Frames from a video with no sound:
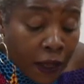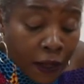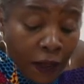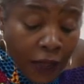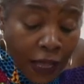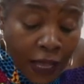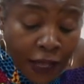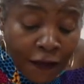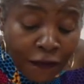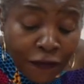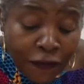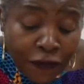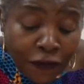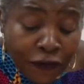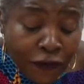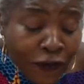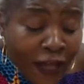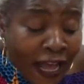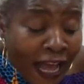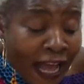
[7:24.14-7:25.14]
After
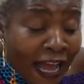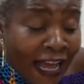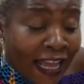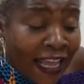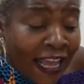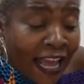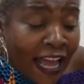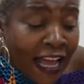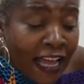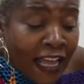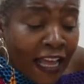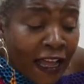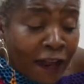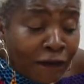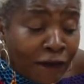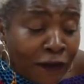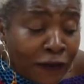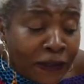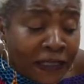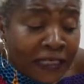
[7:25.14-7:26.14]
the I
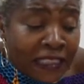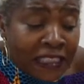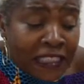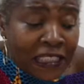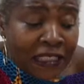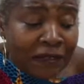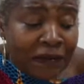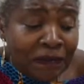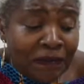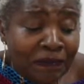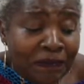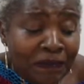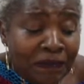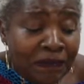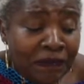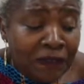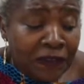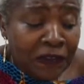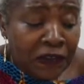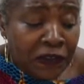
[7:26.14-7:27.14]
have the C.
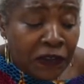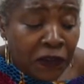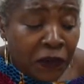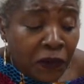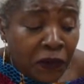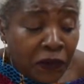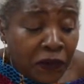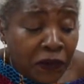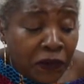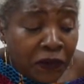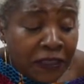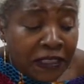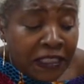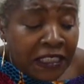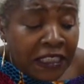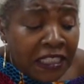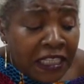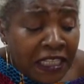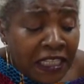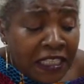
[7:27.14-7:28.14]
So the
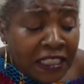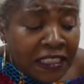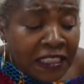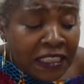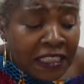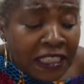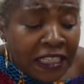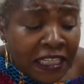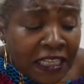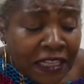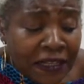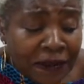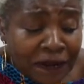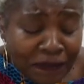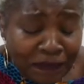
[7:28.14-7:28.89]
C is here.